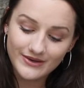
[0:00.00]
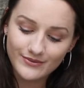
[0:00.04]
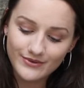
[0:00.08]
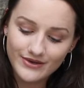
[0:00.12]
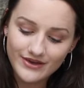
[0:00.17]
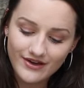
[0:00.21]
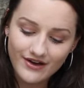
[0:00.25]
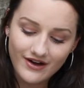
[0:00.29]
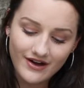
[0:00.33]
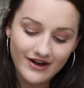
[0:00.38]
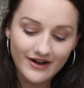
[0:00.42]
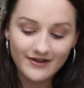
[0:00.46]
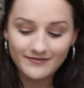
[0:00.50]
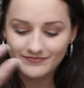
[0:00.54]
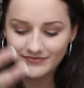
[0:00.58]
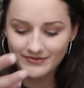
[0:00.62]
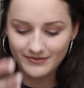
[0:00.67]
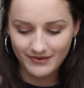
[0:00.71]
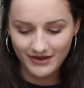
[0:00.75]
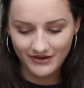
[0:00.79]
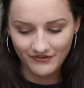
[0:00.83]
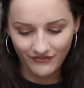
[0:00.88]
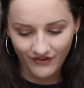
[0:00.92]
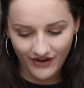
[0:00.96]
We are
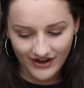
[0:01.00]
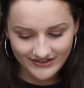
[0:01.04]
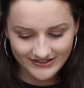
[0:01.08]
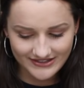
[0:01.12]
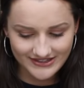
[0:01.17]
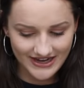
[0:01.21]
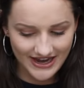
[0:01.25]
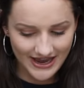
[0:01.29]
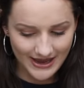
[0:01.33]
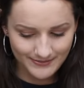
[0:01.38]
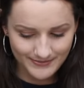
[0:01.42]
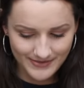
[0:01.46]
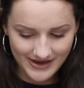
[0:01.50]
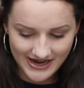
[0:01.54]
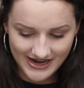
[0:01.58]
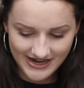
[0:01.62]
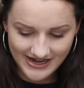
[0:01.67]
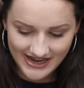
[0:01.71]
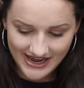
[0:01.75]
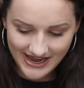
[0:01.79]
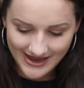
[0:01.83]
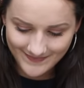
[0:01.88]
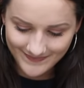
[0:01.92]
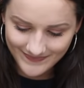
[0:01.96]
my friend's name, my
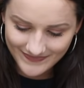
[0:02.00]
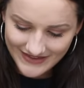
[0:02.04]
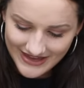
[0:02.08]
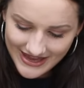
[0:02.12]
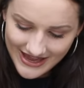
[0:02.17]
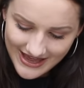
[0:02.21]
name.